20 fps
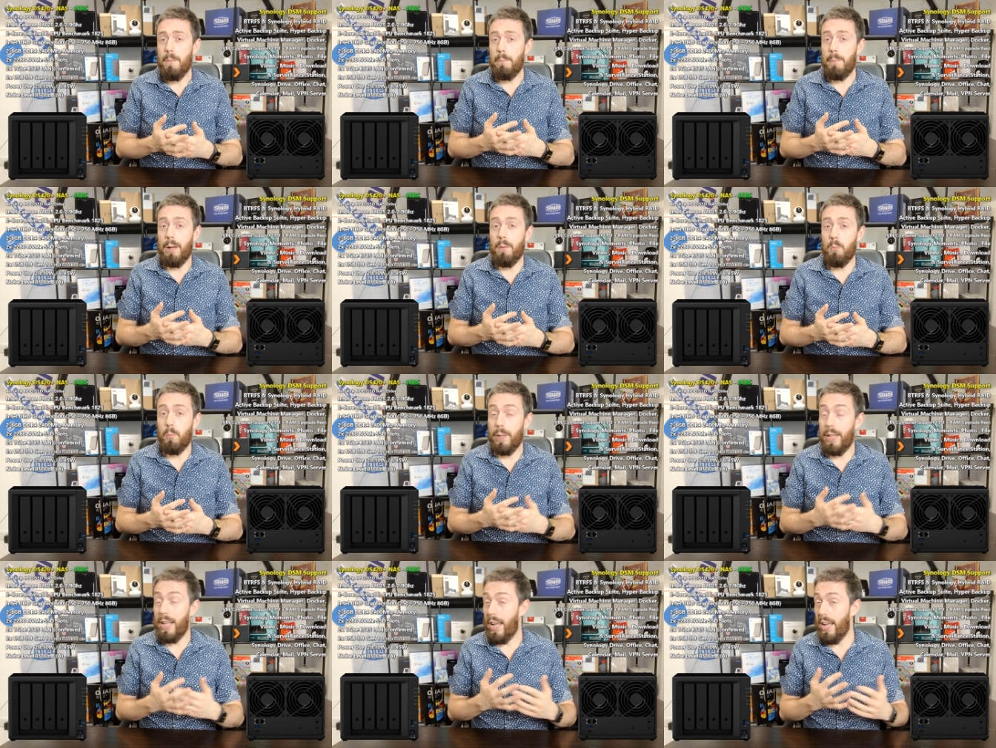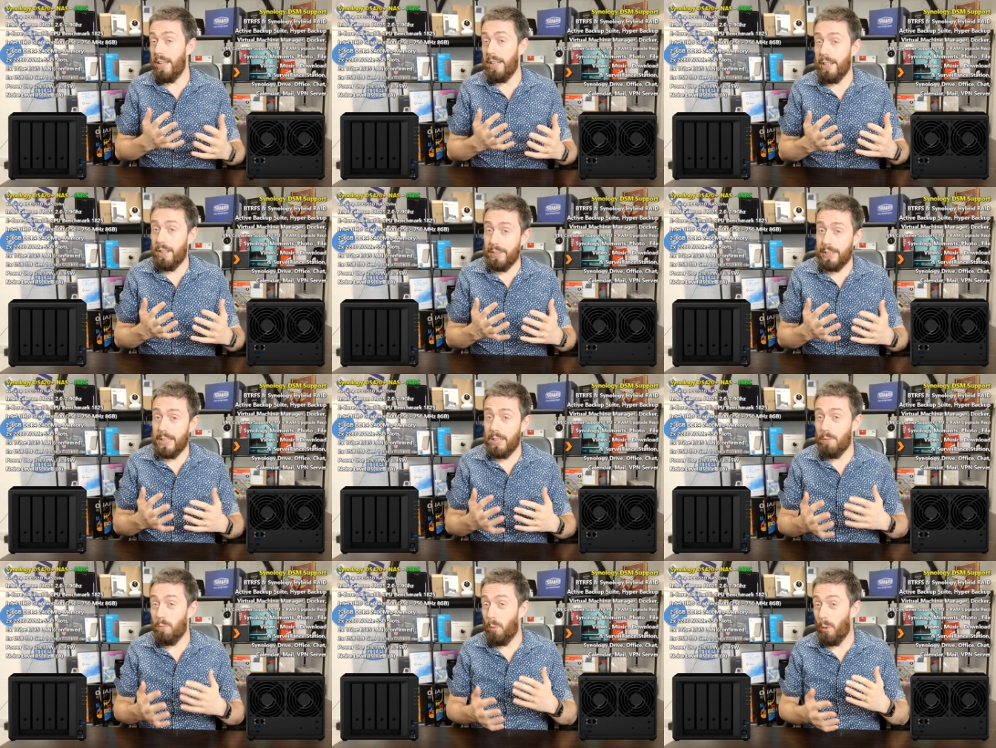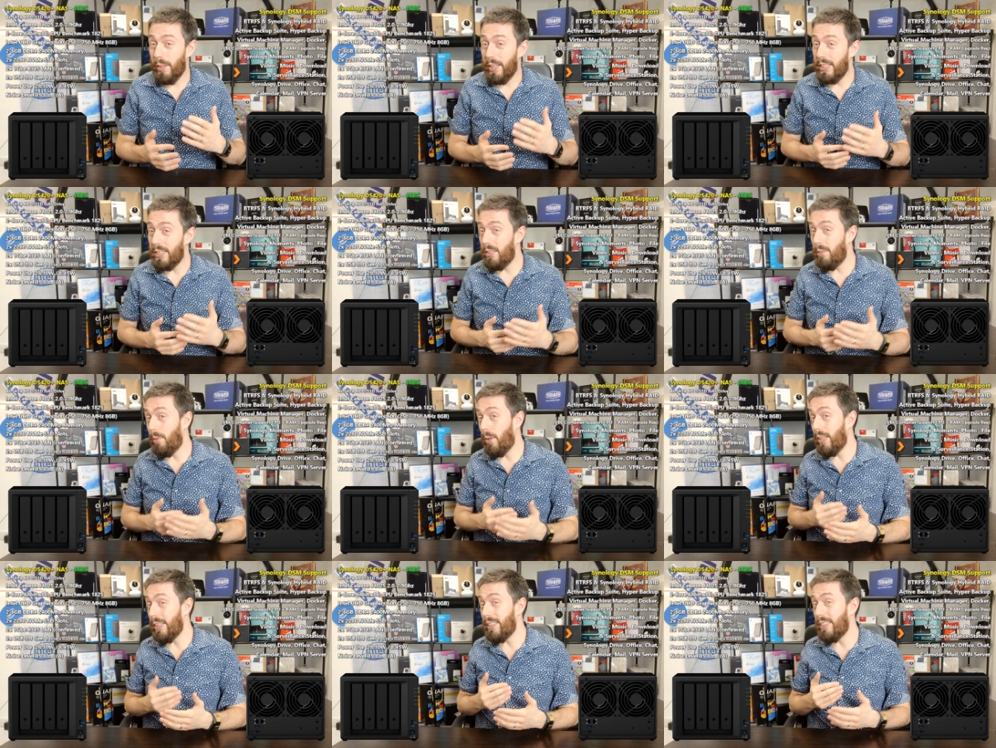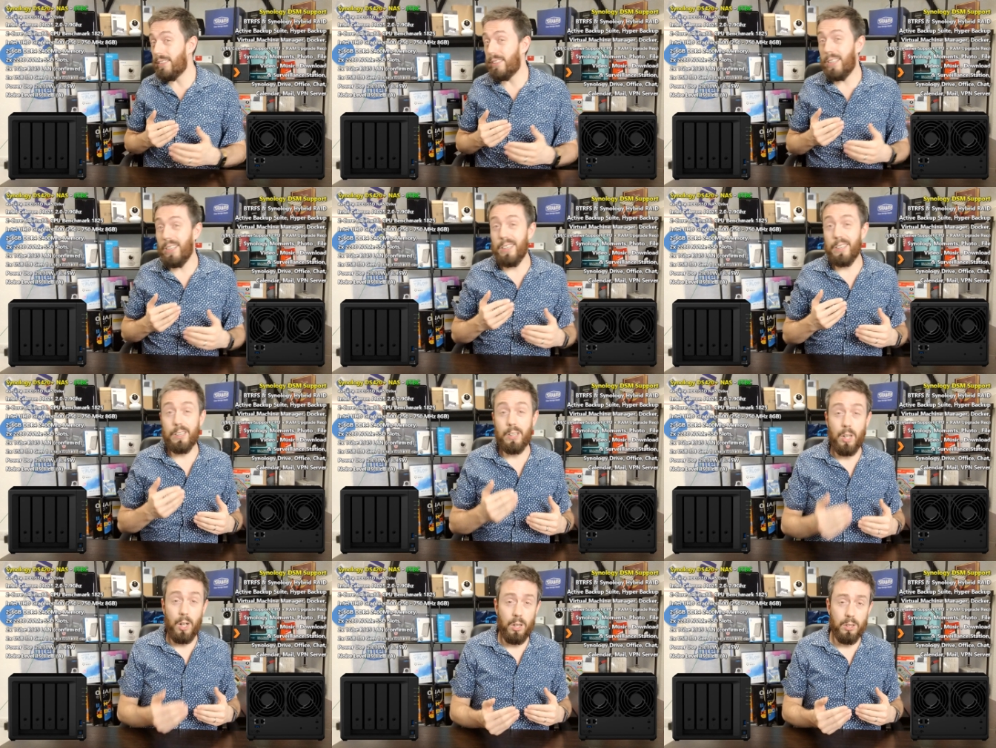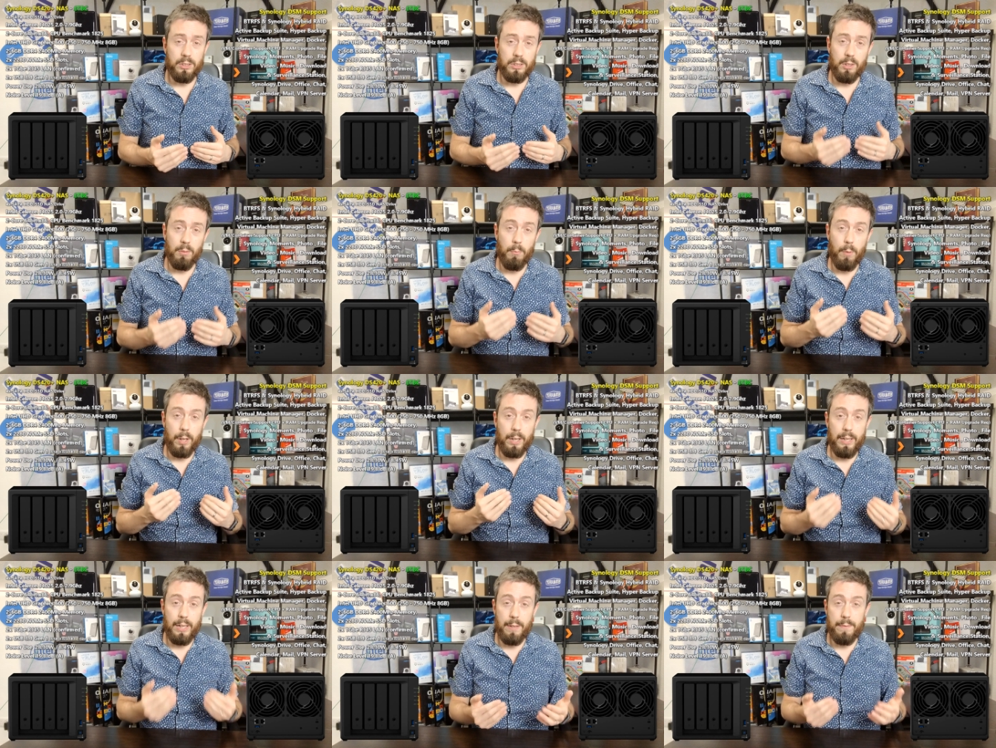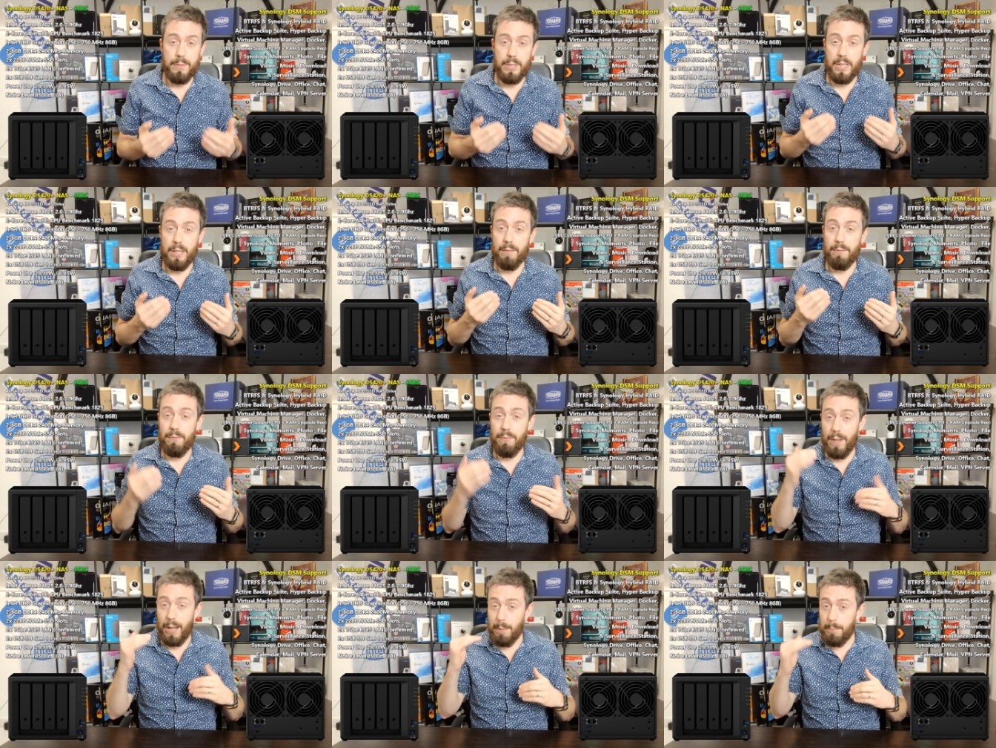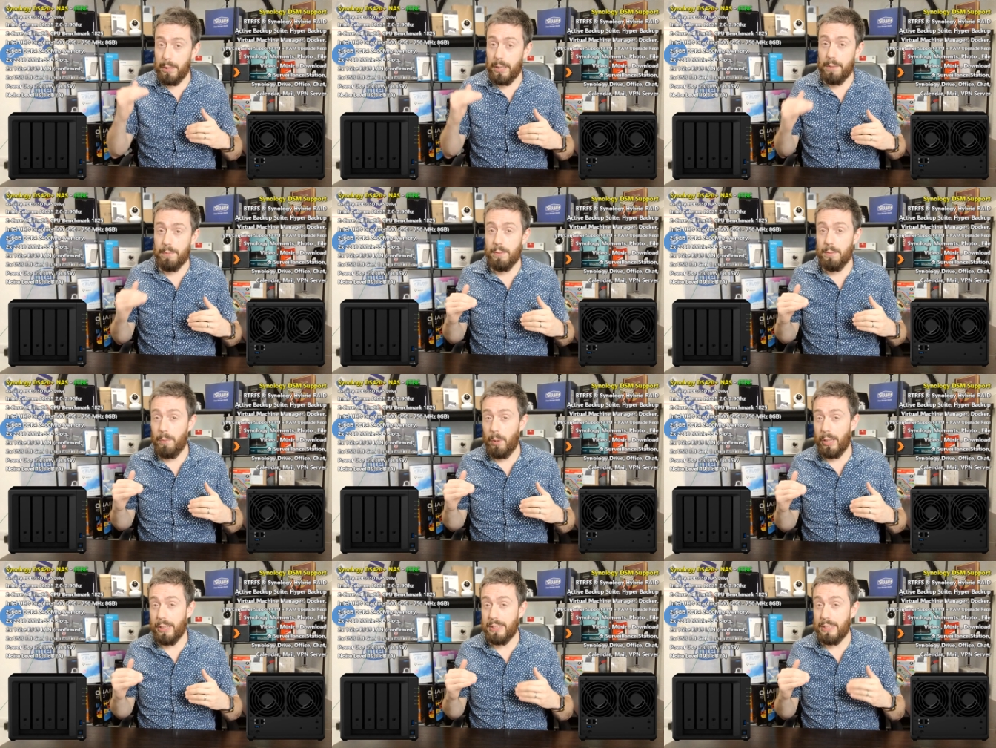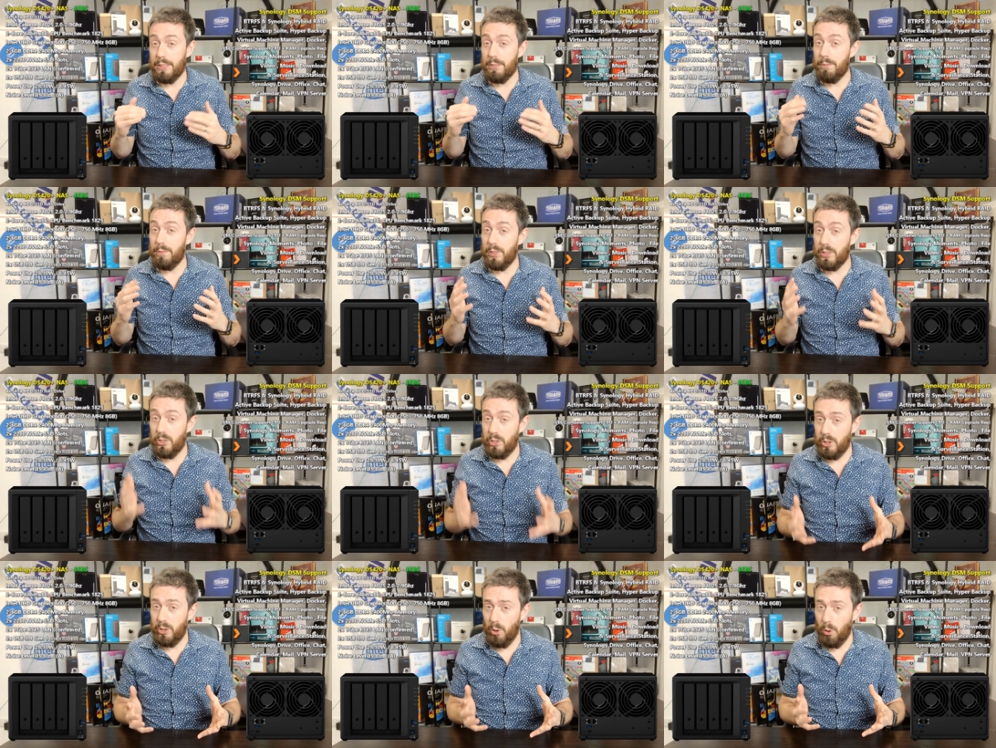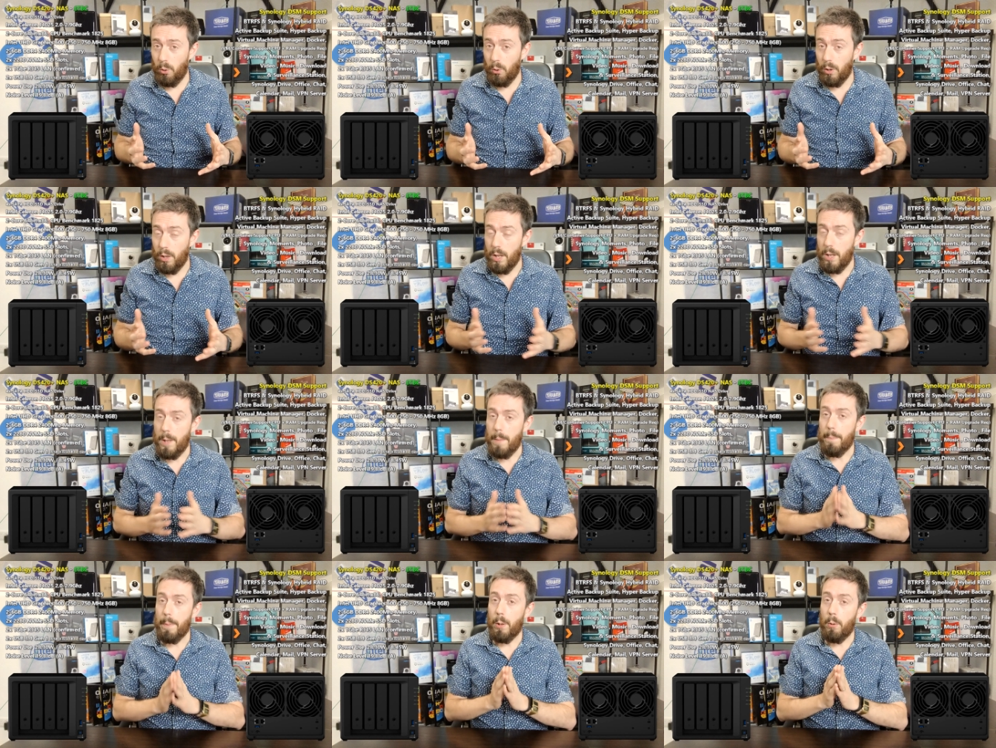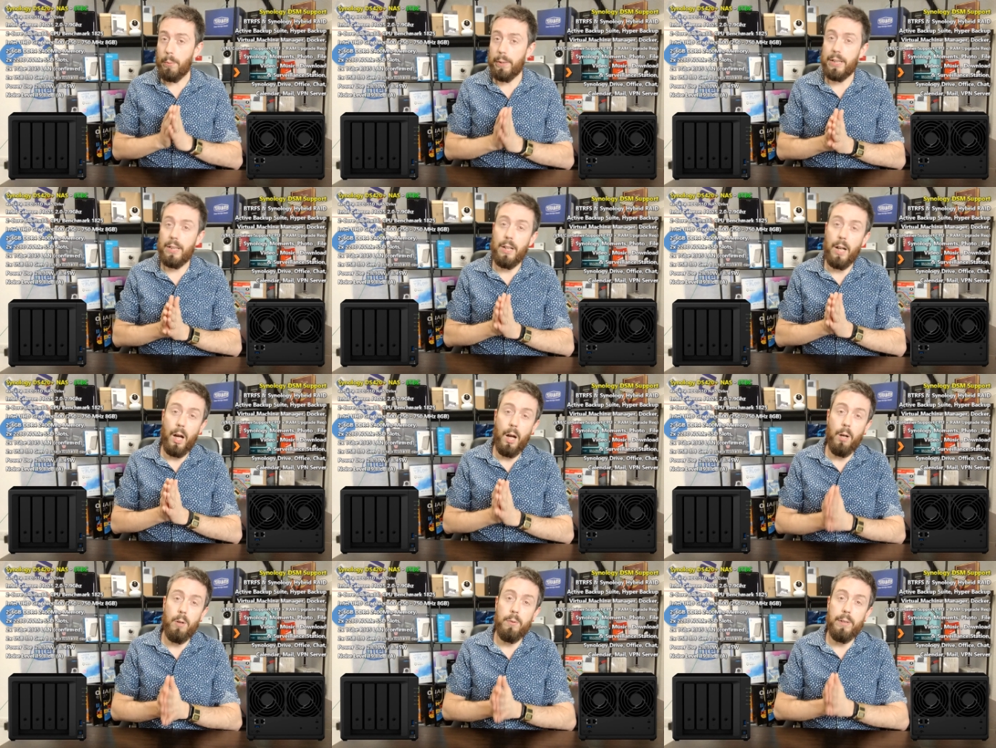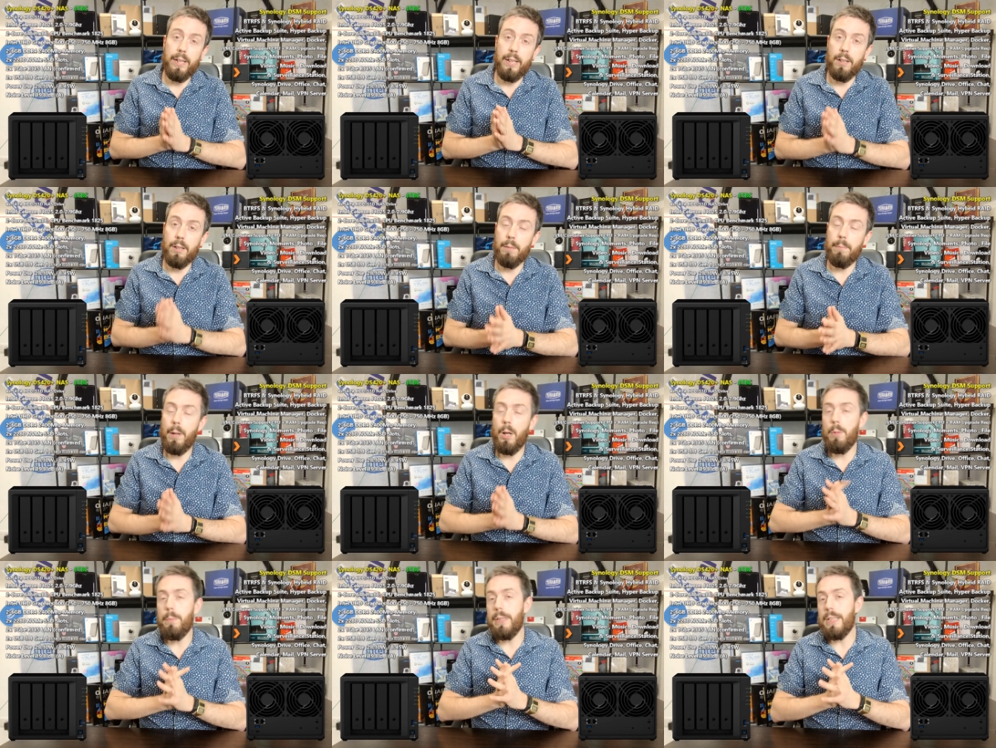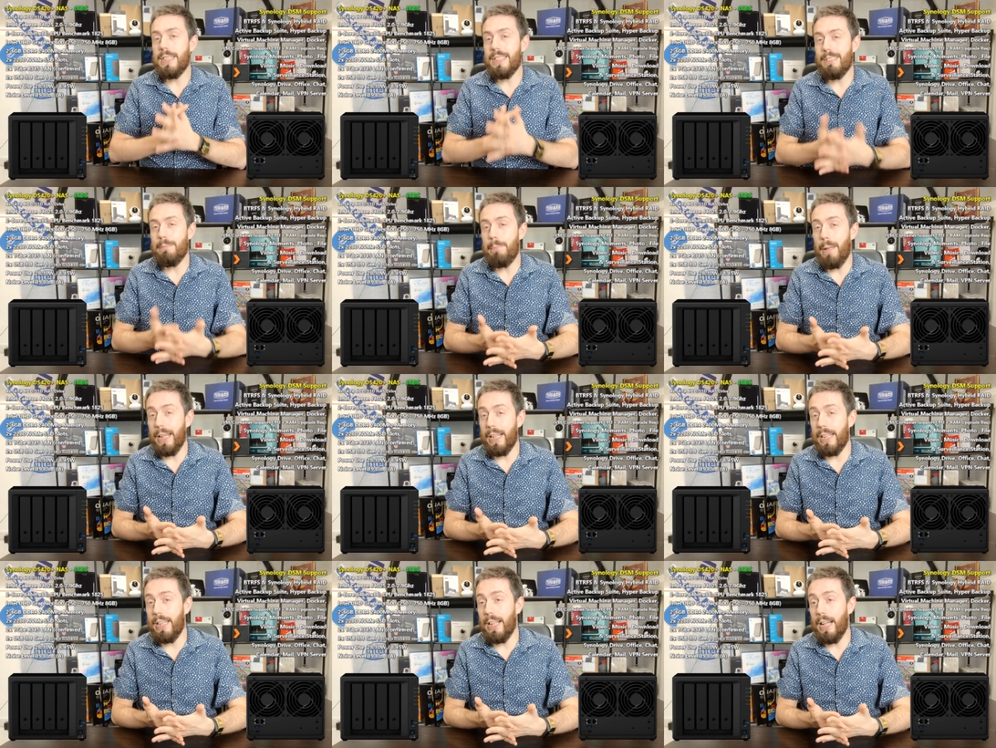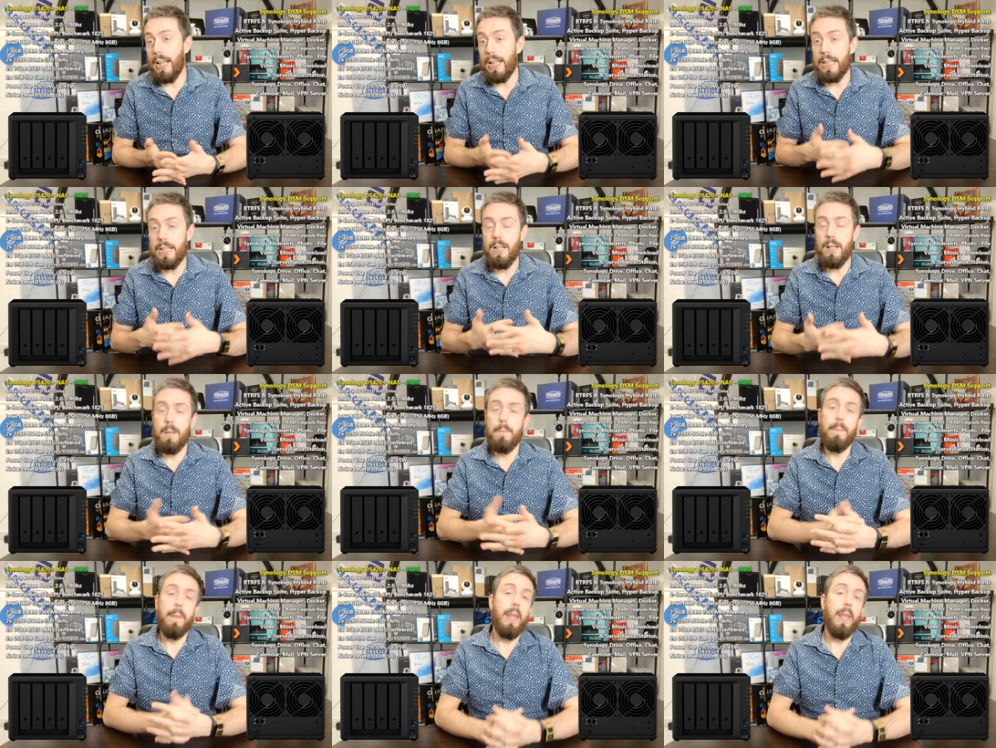But without any idea of what this device is going to cost and where it lives in the family of devices for sure, we can only at the moment speculate